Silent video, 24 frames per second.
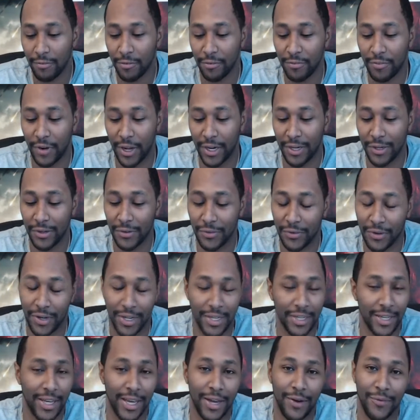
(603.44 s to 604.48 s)
for Finding Dory. I
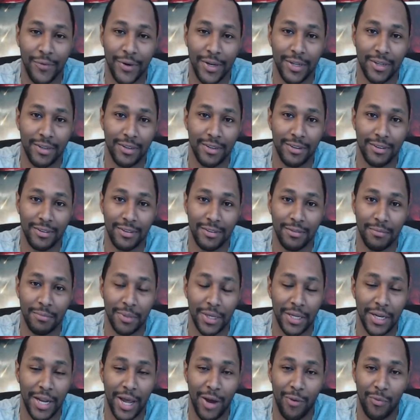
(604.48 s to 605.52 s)
can't wait just to be
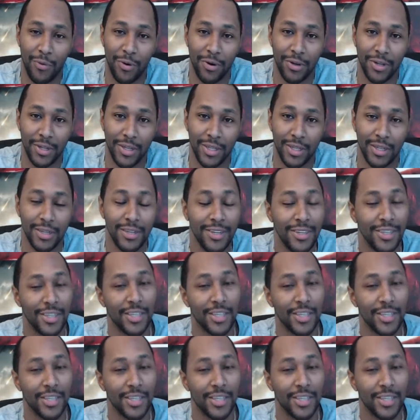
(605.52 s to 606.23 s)
in that world again.